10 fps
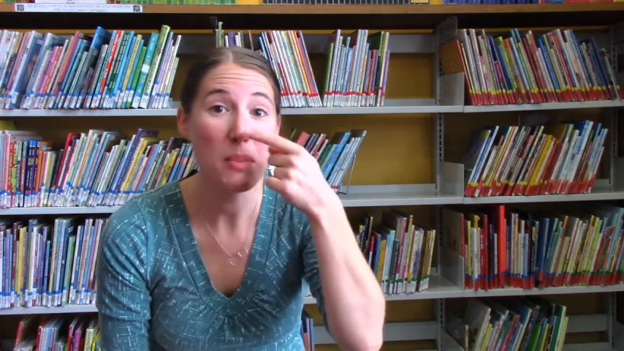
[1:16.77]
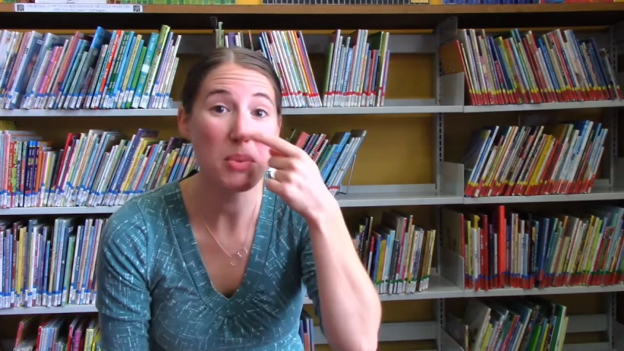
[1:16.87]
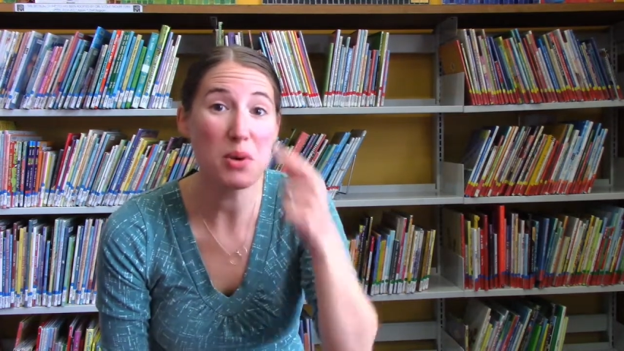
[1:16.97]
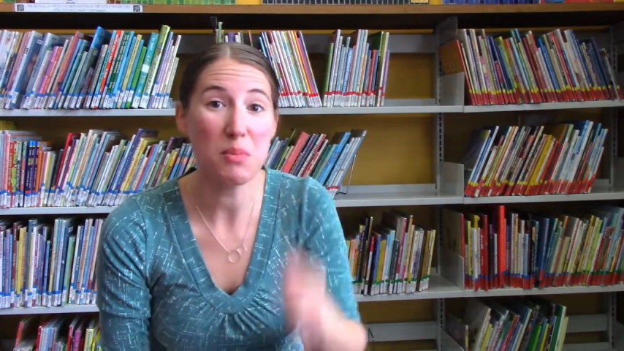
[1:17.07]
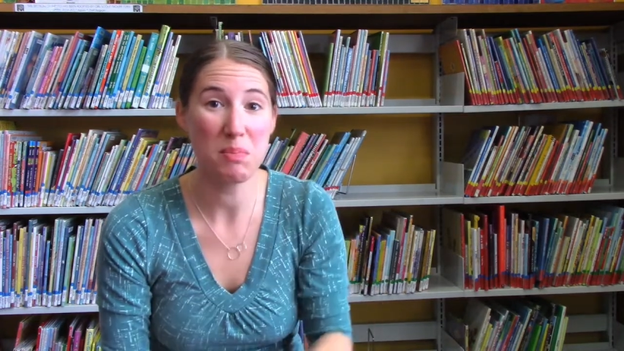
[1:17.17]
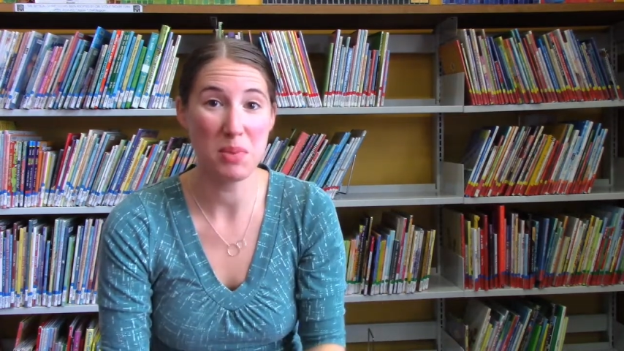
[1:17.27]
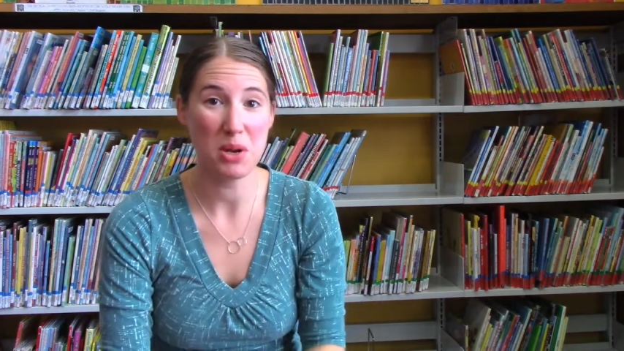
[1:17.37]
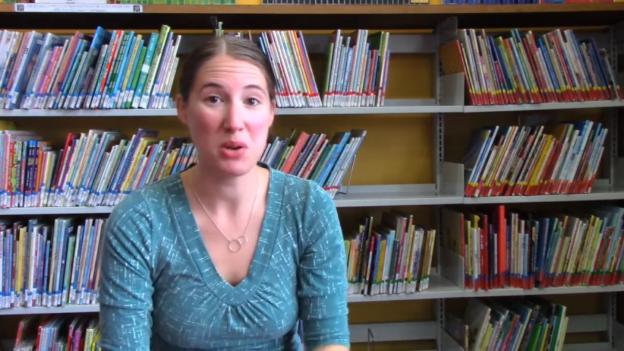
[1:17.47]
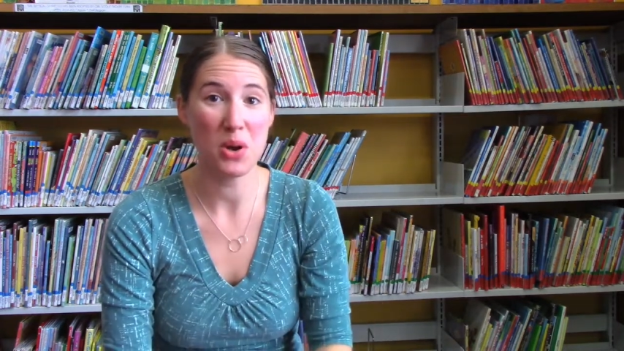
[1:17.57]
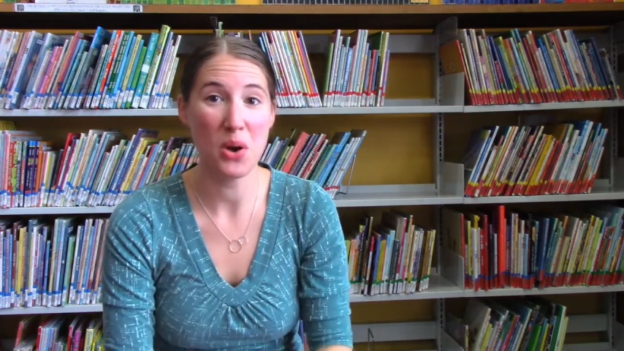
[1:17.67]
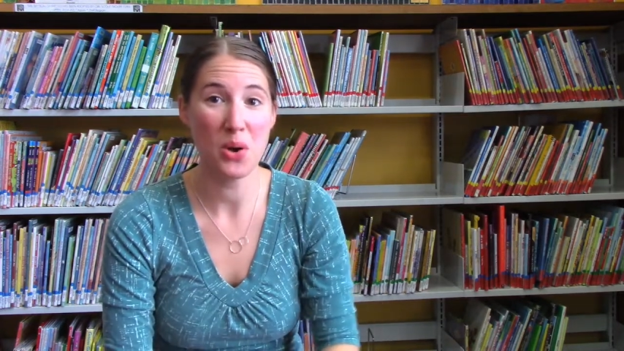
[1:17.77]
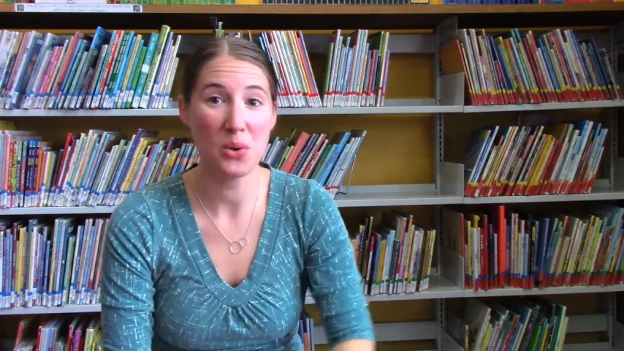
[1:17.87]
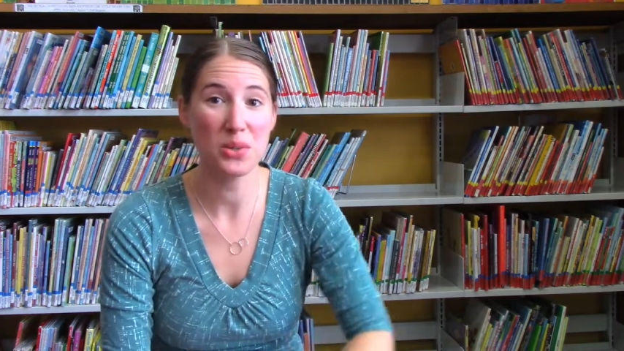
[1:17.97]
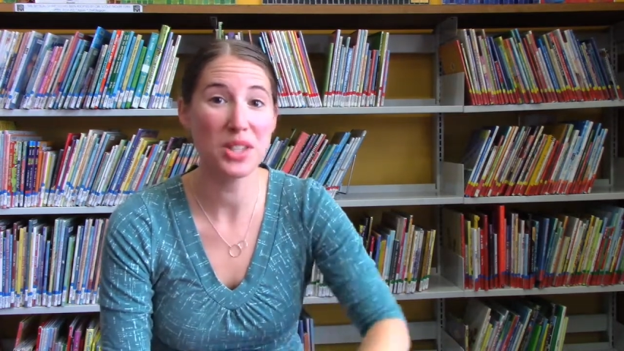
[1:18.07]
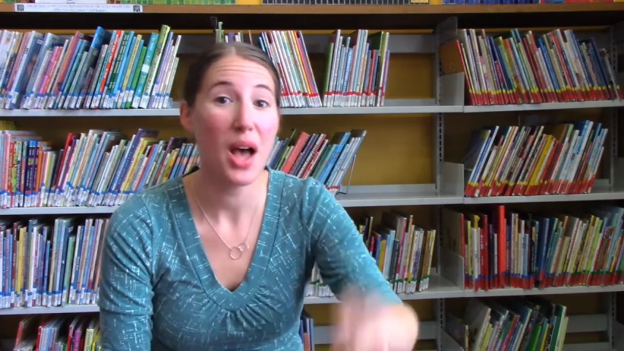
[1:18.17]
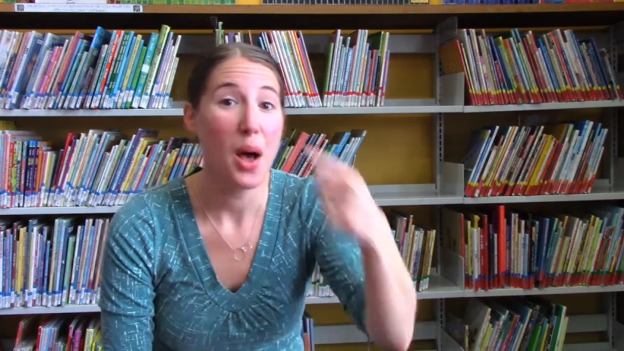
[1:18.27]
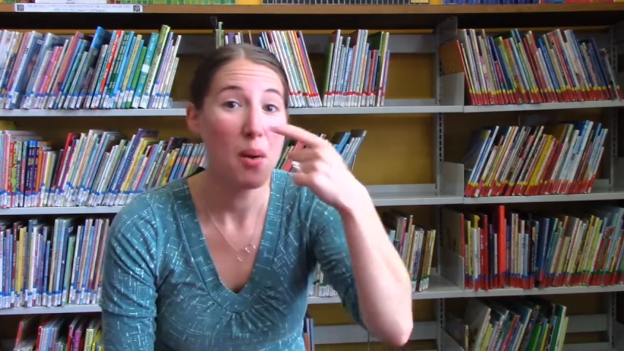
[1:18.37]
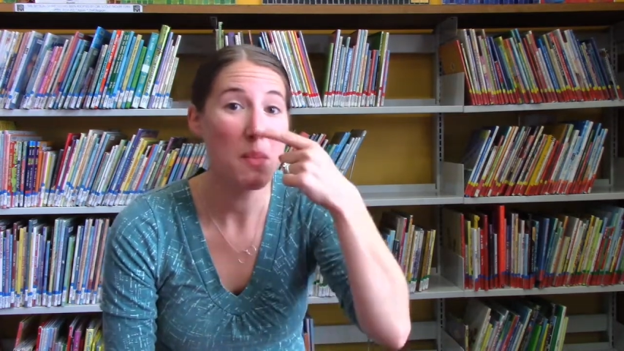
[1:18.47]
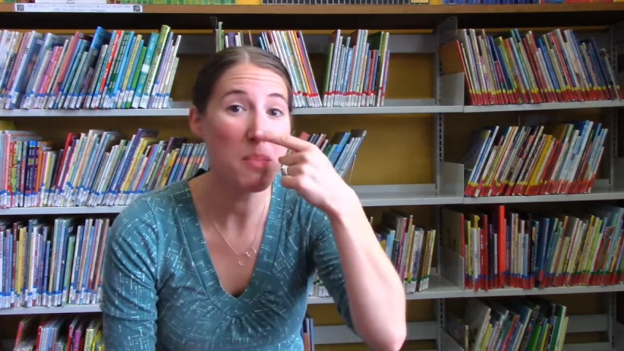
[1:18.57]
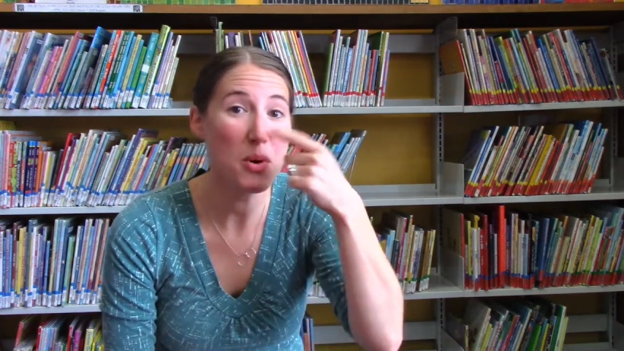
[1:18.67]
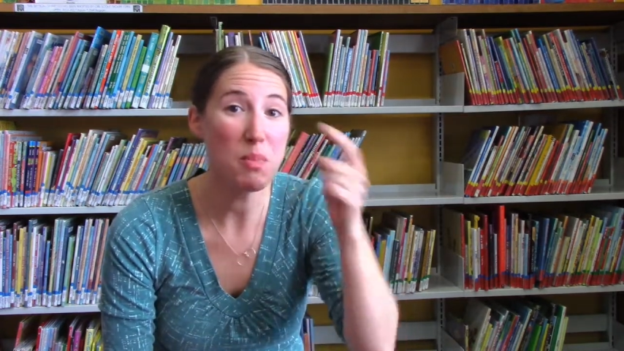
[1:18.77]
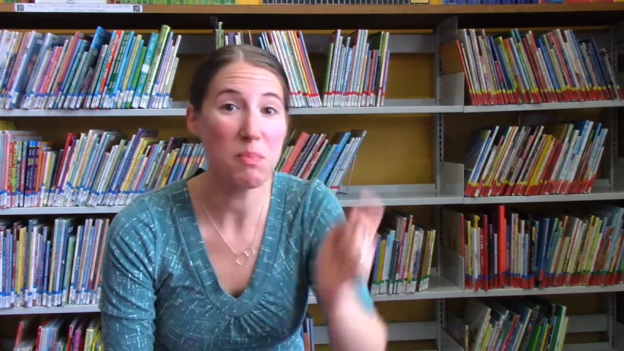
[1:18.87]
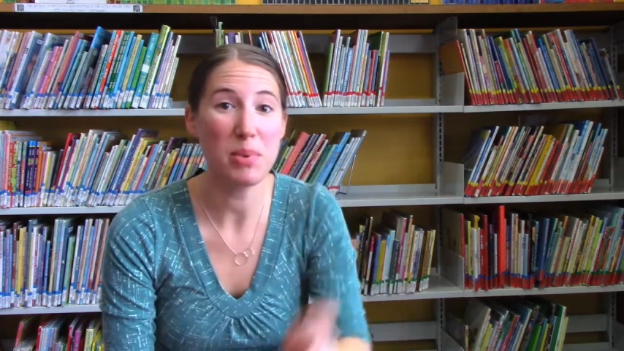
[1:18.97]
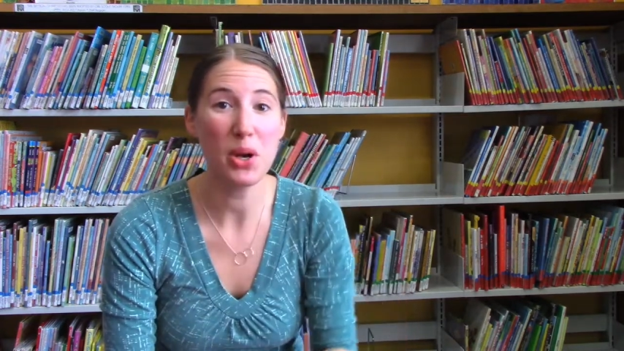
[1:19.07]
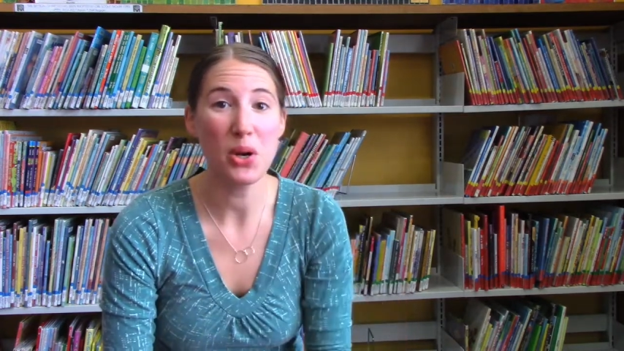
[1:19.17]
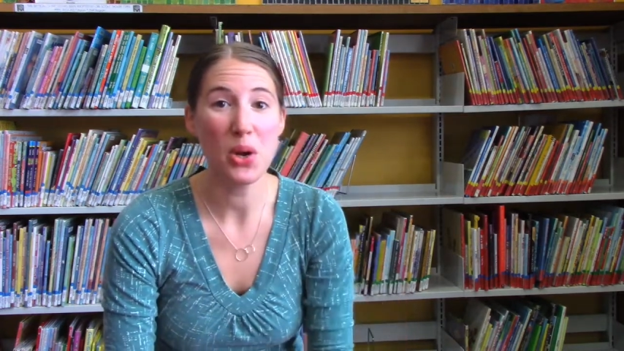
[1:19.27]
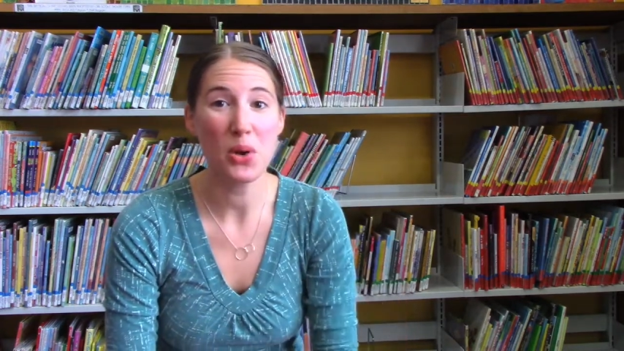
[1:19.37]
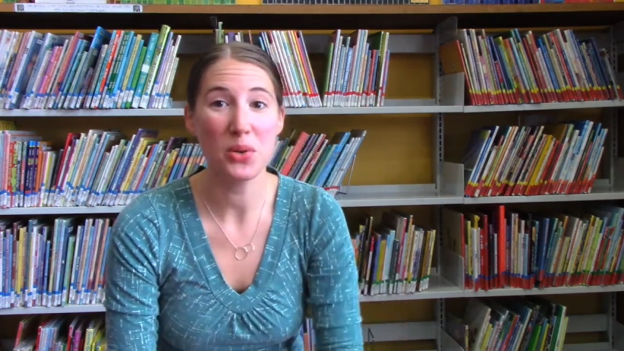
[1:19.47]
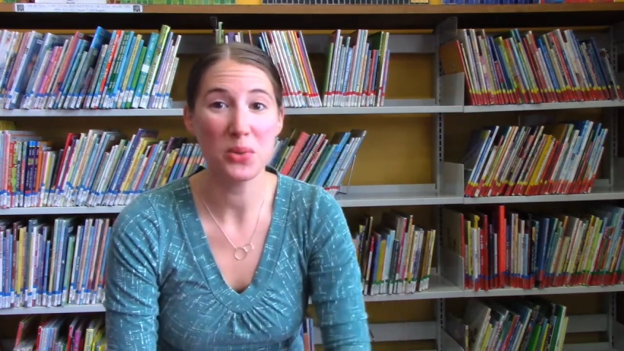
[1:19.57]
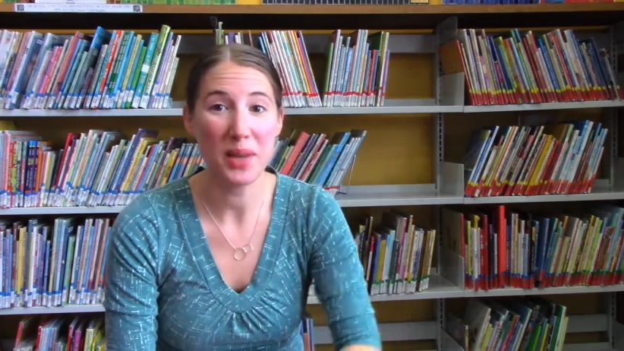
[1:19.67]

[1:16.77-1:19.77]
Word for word: Boop your nose, boop your nose.